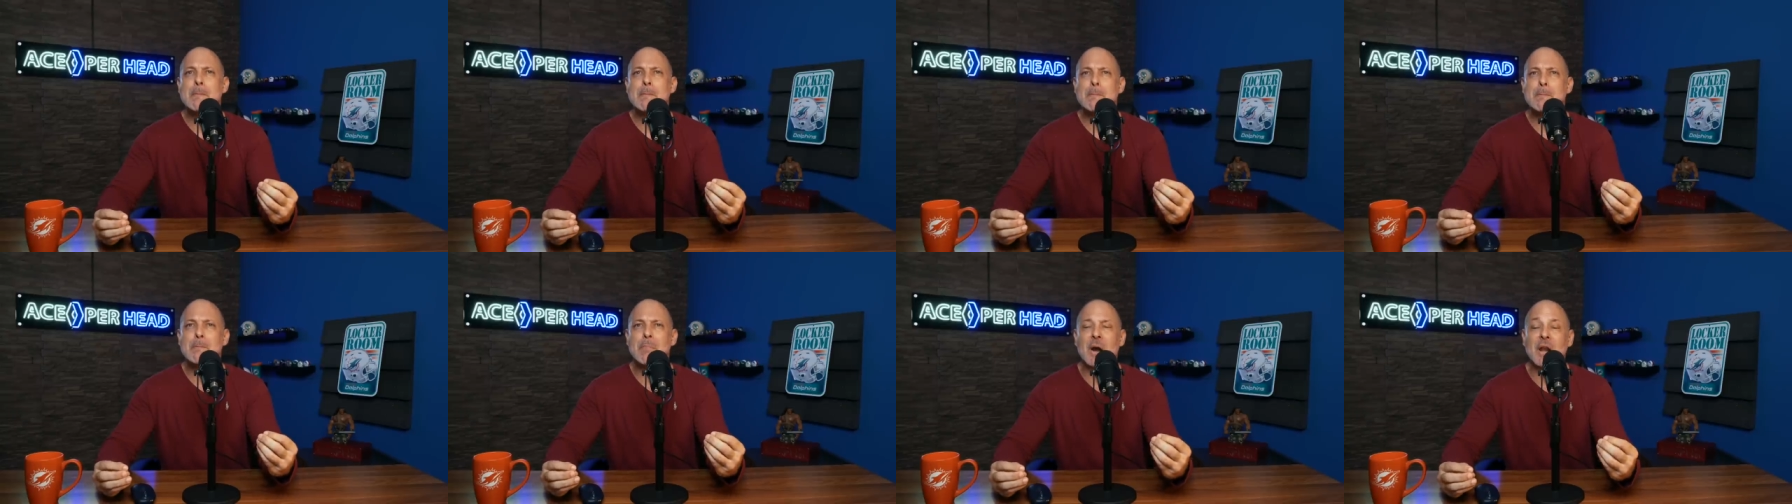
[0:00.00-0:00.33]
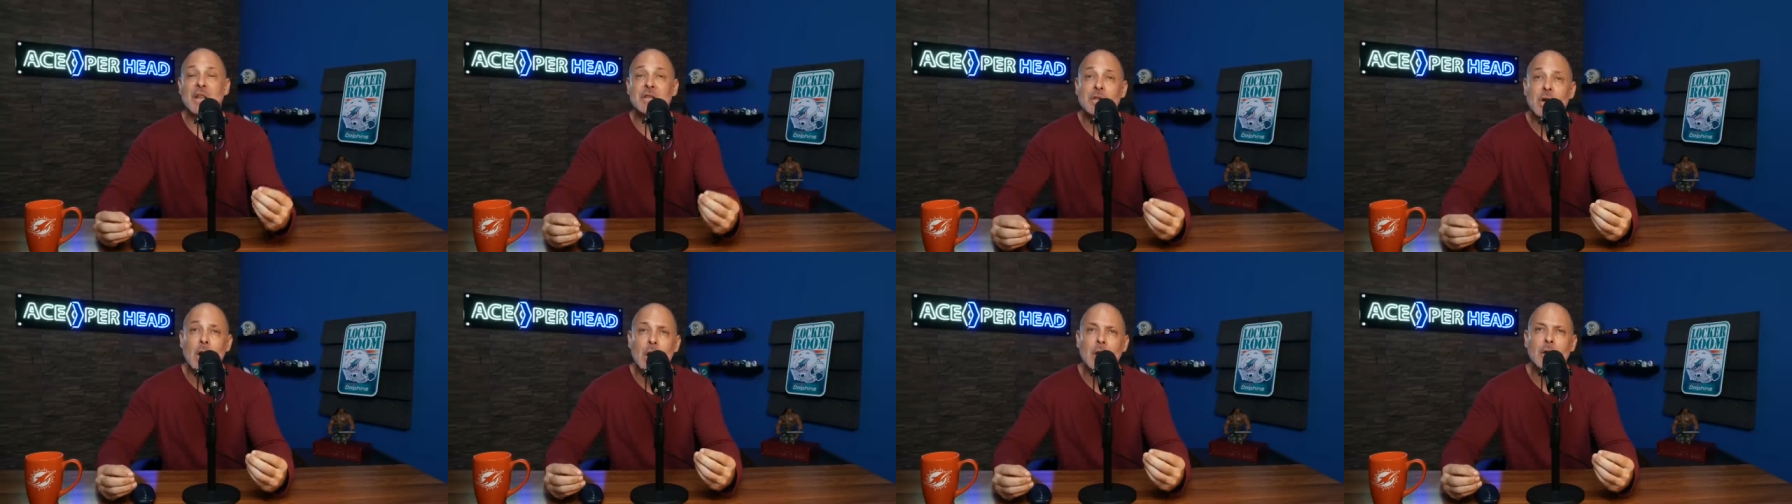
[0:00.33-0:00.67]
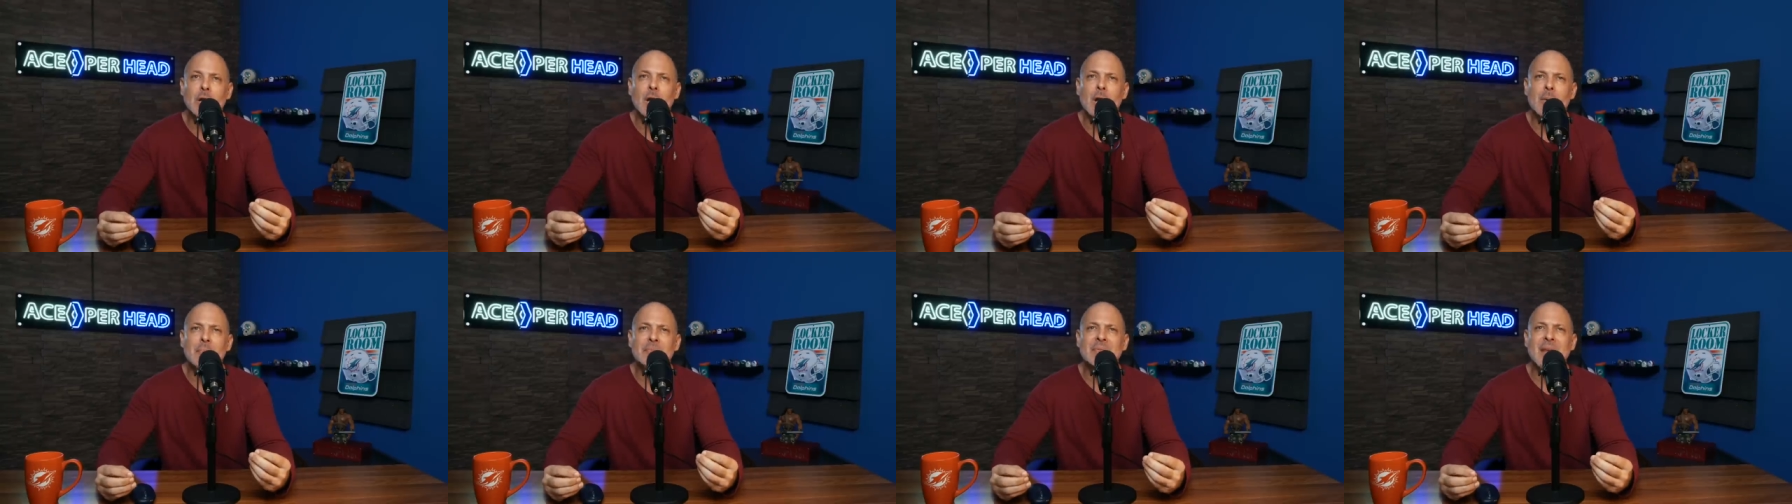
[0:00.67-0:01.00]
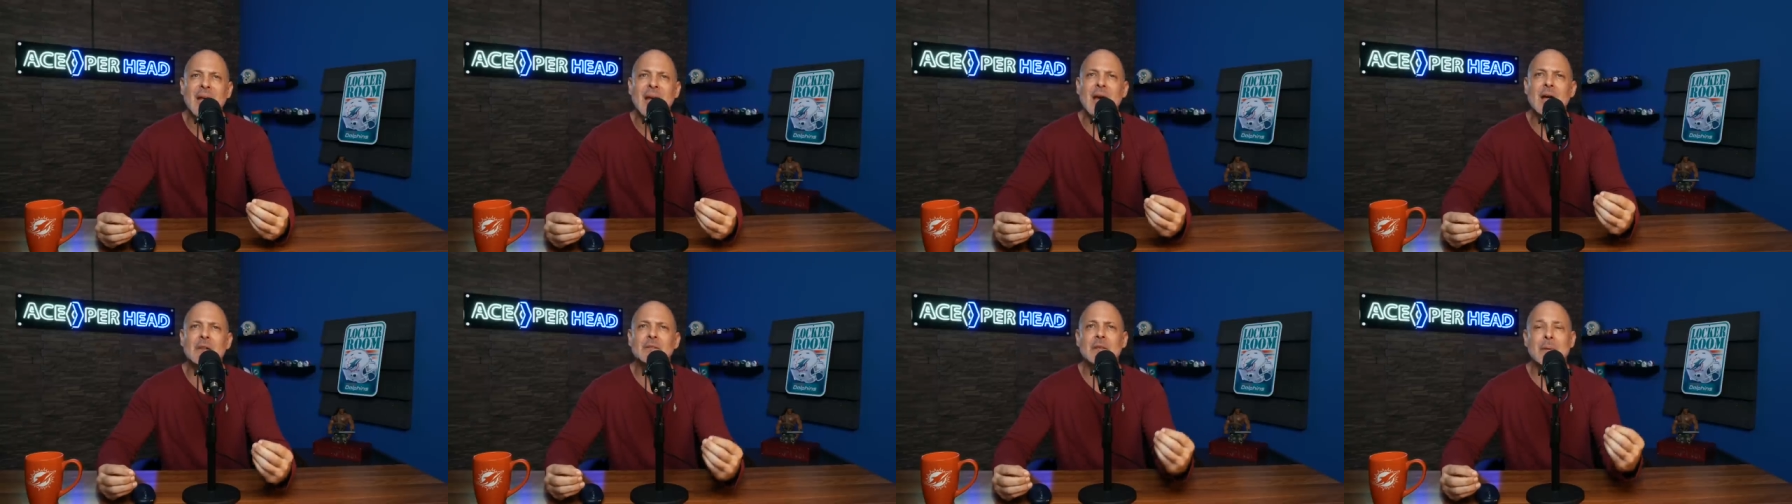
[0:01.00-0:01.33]
But it's going to come
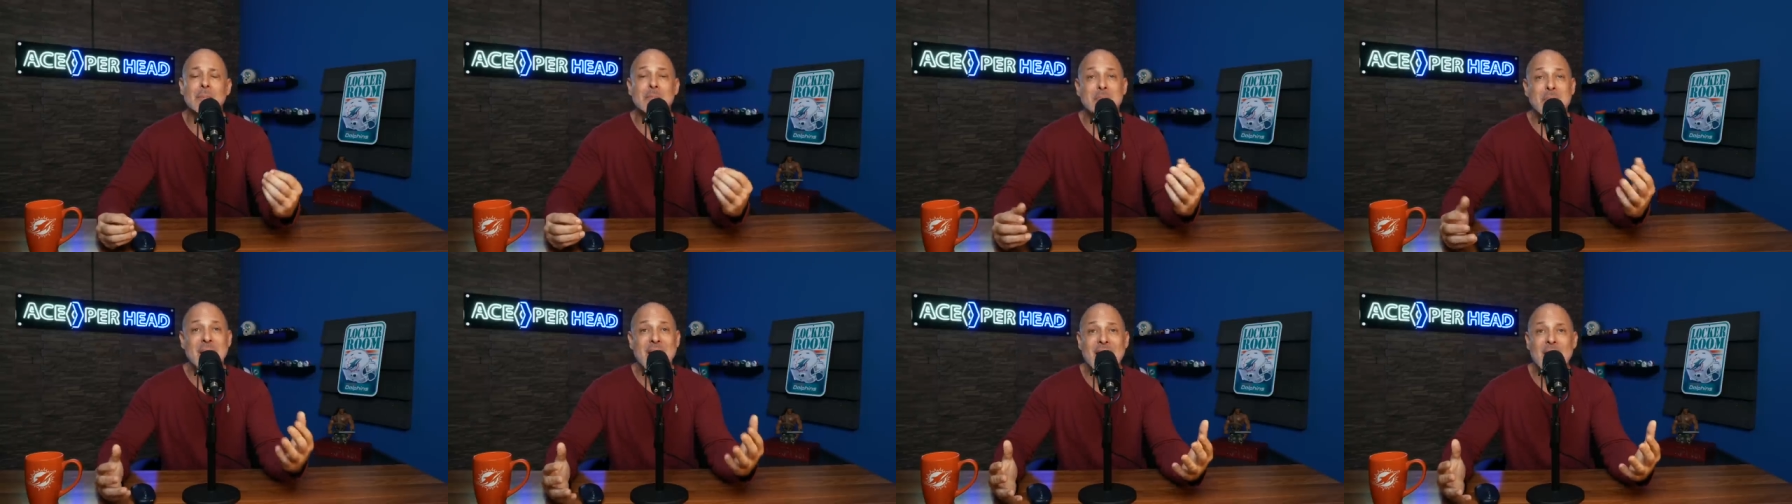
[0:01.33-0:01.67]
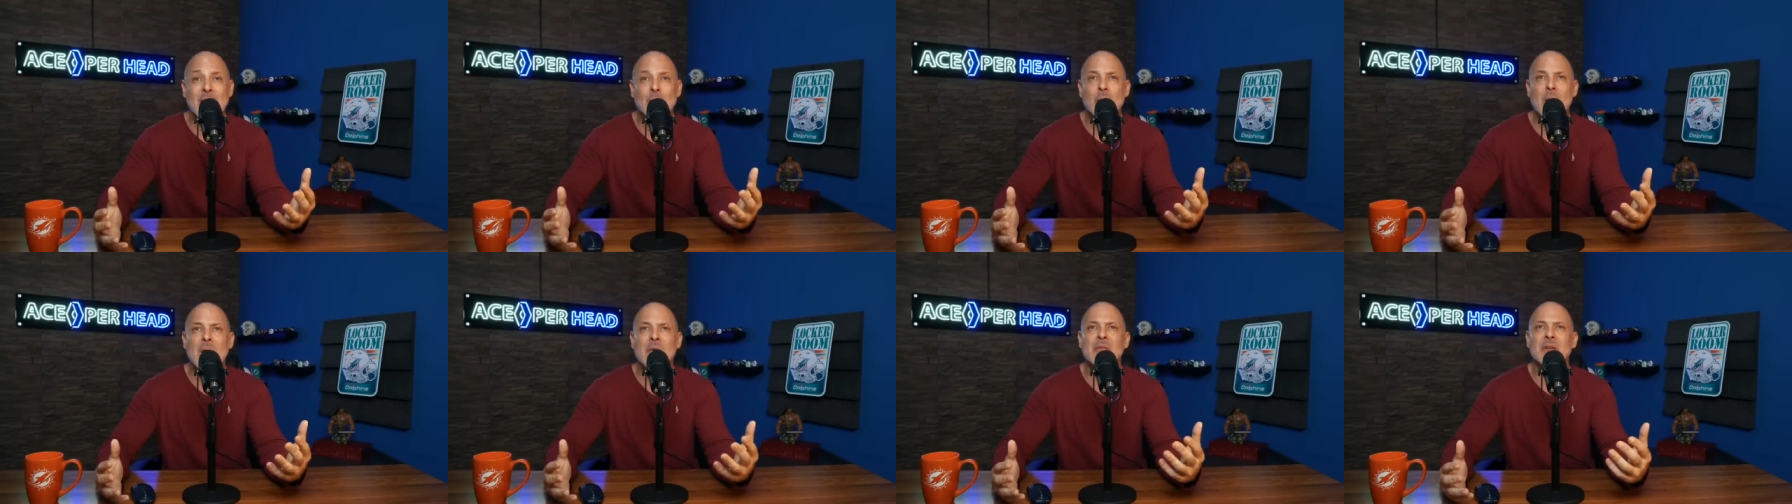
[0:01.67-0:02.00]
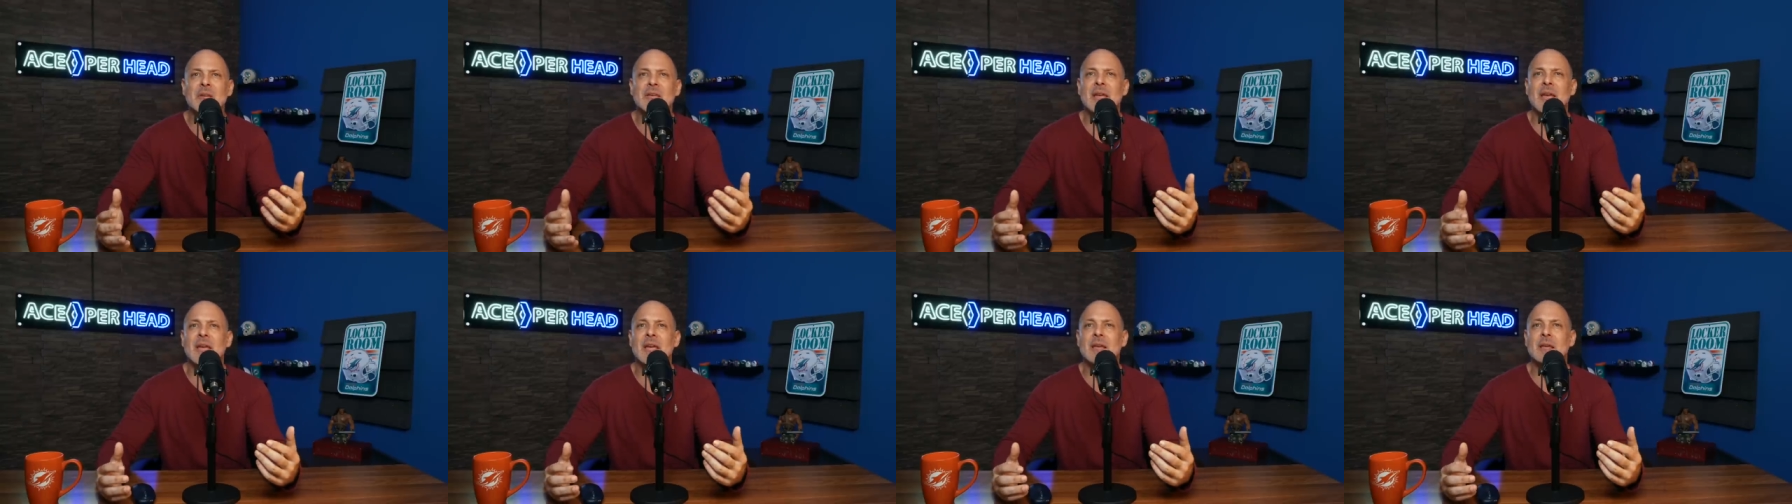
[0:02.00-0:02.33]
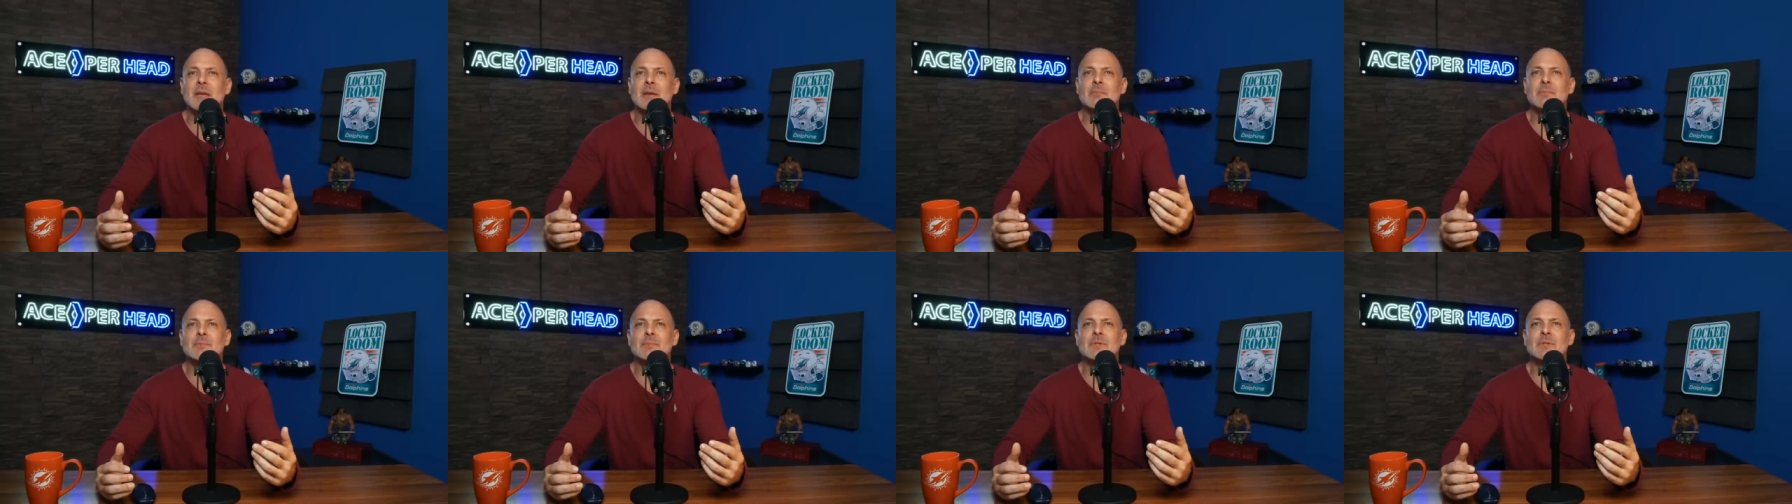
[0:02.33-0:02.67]
down to bad weather
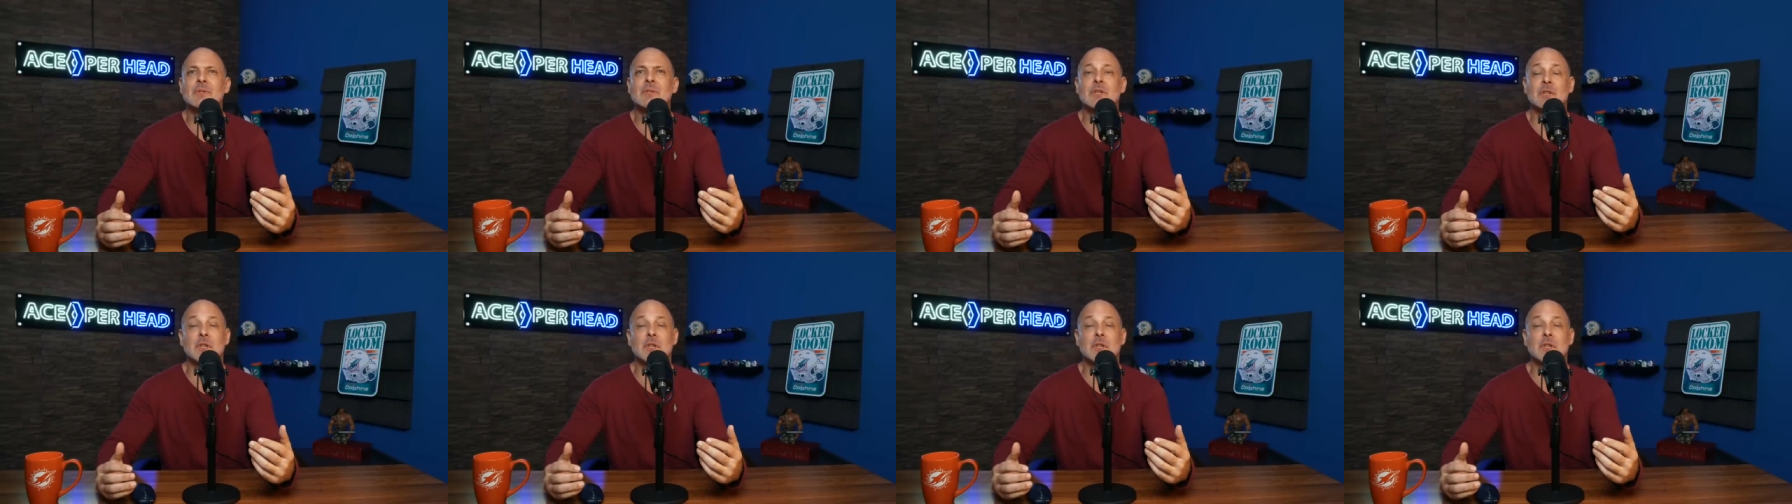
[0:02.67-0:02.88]
games.